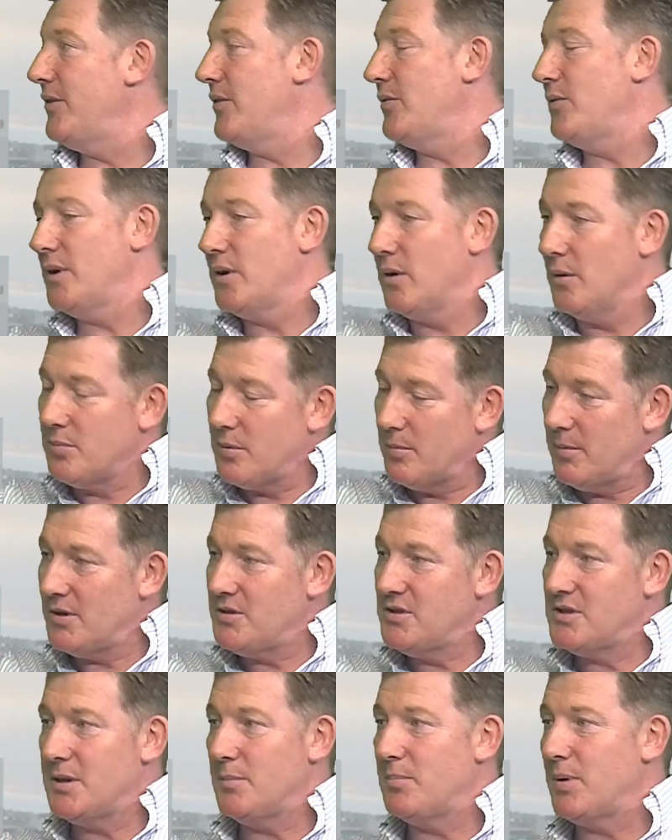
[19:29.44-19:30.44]
if we got
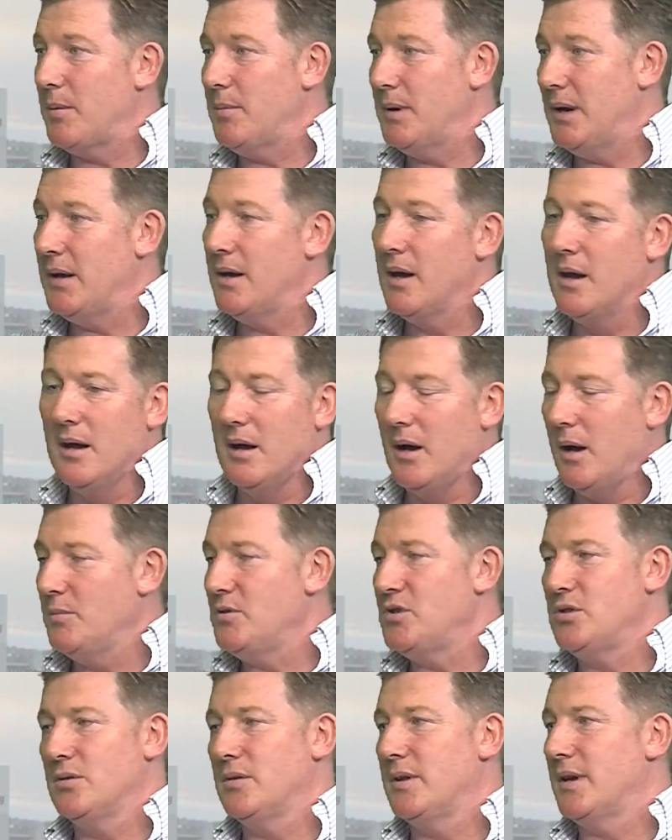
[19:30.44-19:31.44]
promotion to the Premier League, I'm
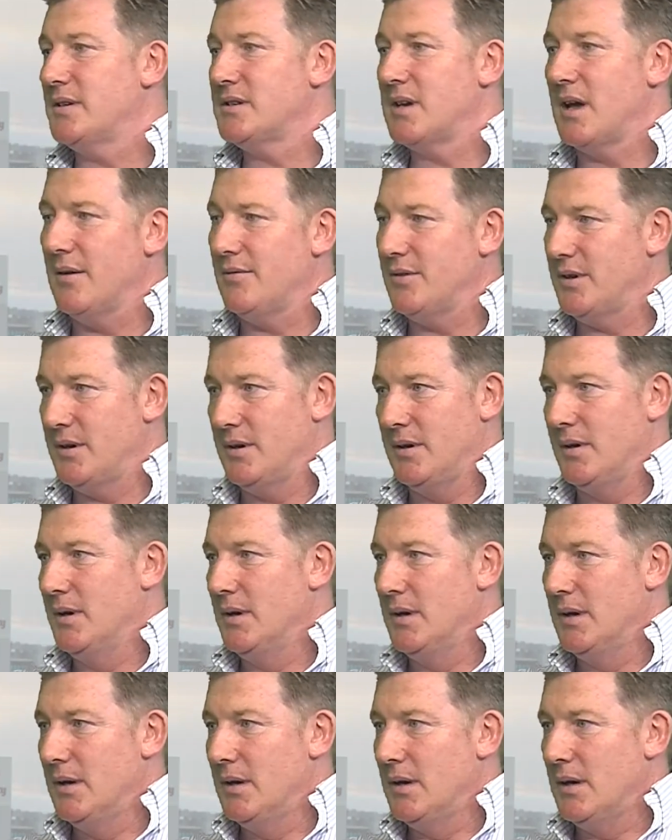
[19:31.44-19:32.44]
sure that's covered.
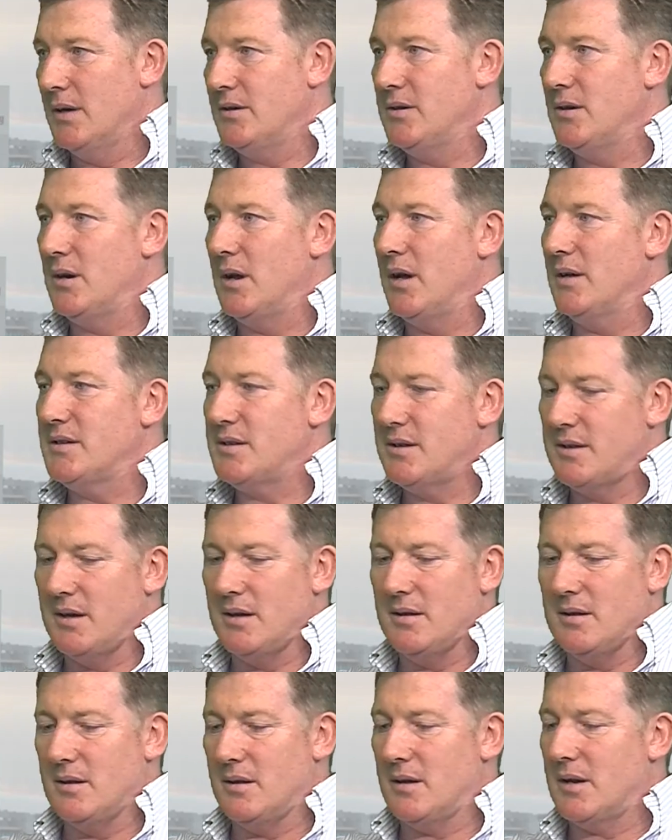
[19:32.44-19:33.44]
Yeah. And you'd like to
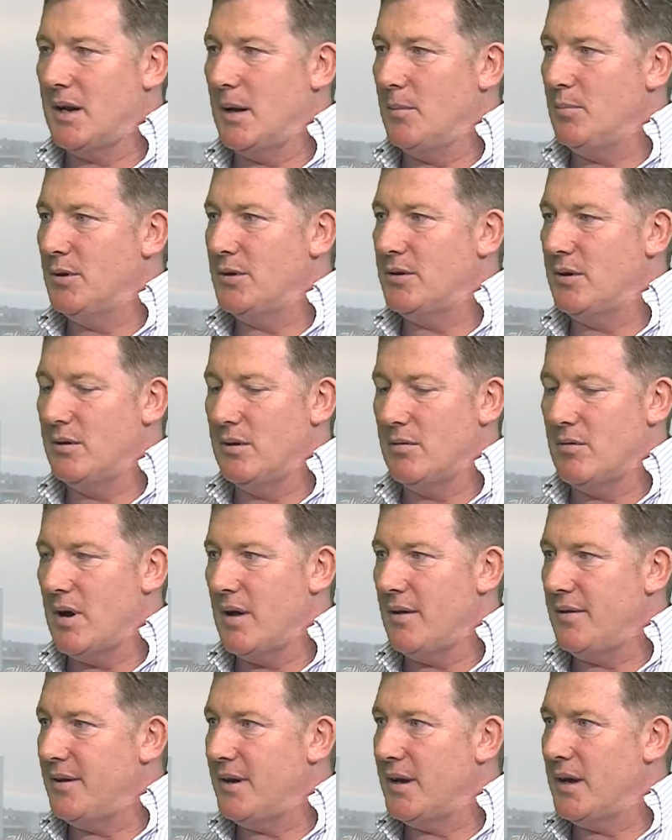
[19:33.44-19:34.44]
think that the club would do the
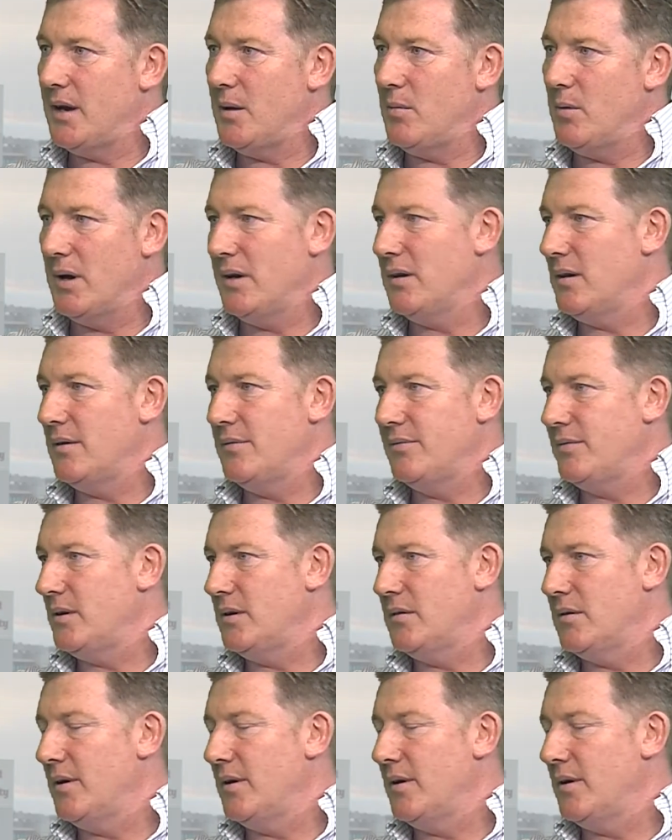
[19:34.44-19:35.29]
right thing anyway, if you know,